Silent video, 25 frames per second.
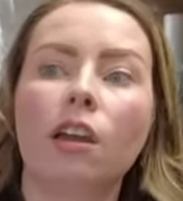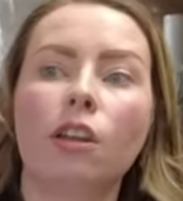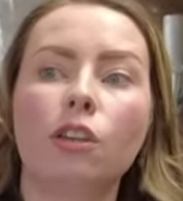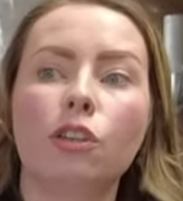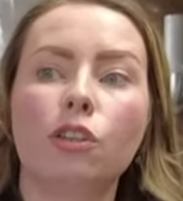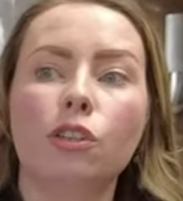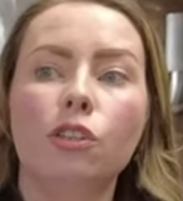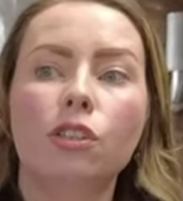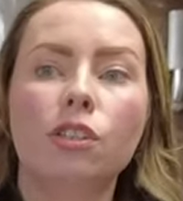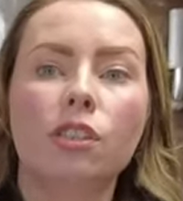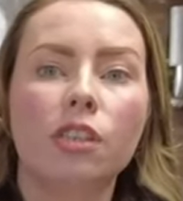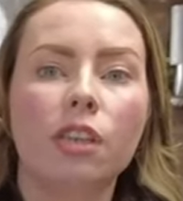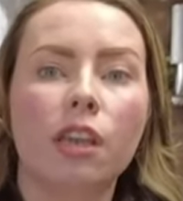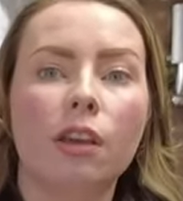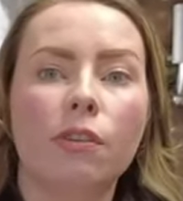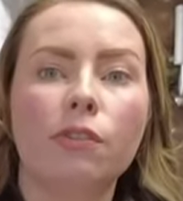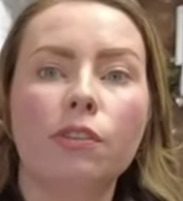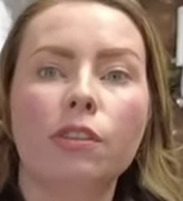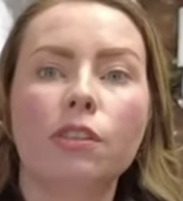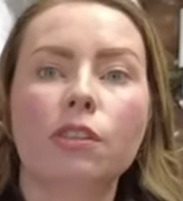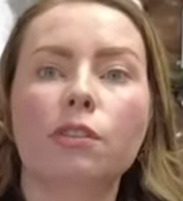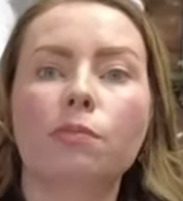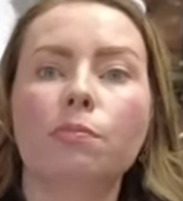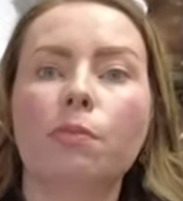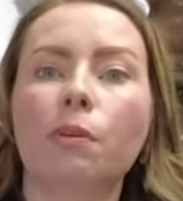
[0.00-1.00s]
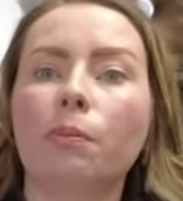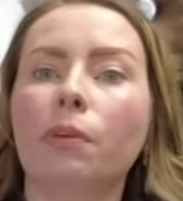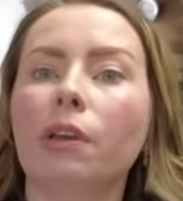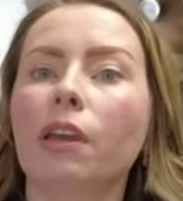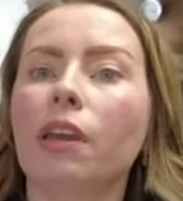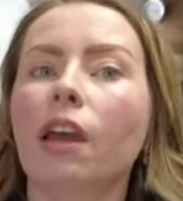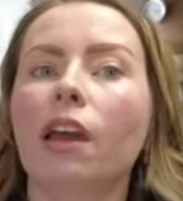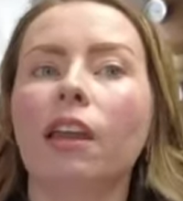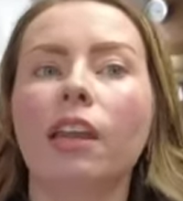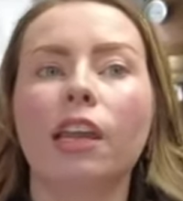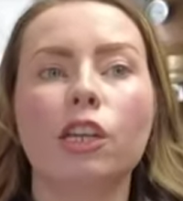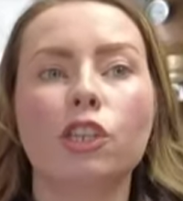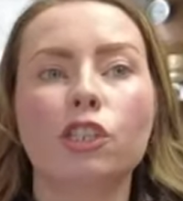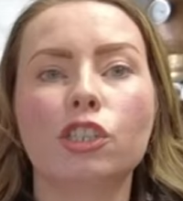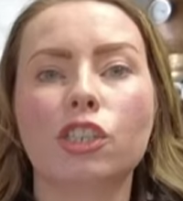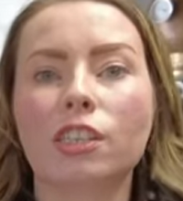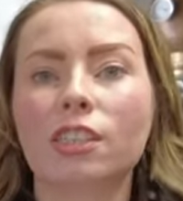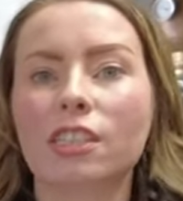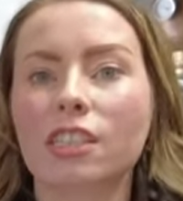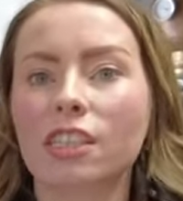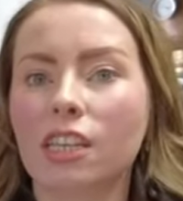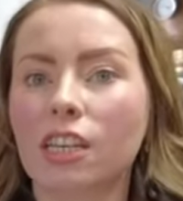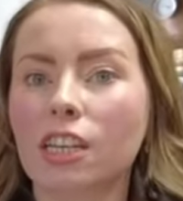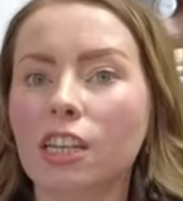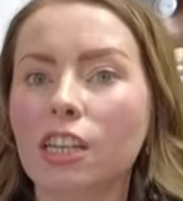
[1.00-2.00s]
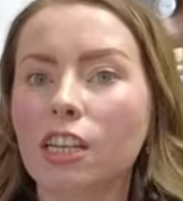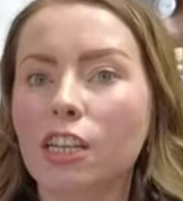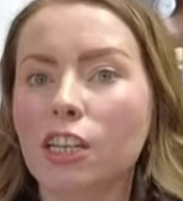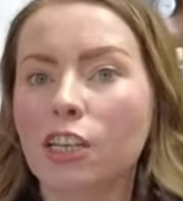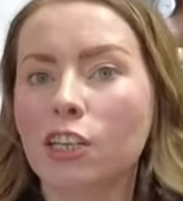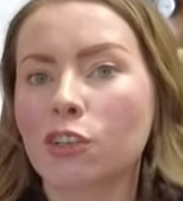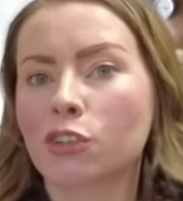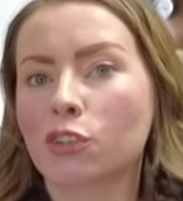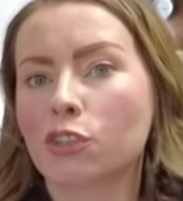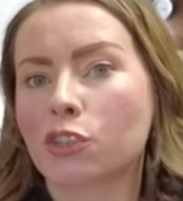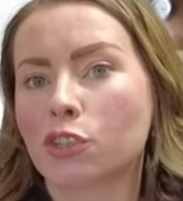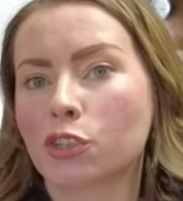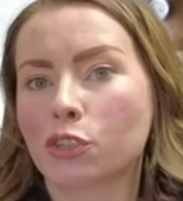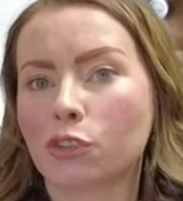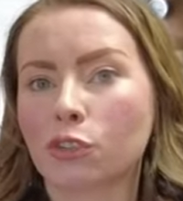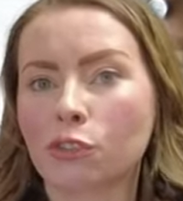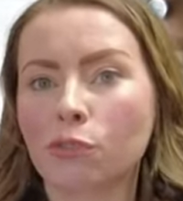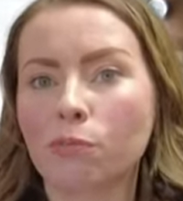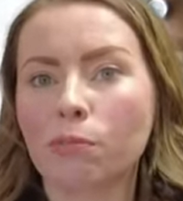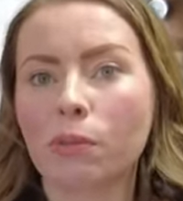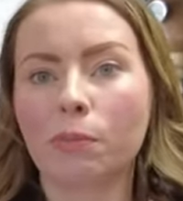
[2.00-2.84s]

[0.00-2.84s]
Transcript: just to give us maybe an extra degree or two,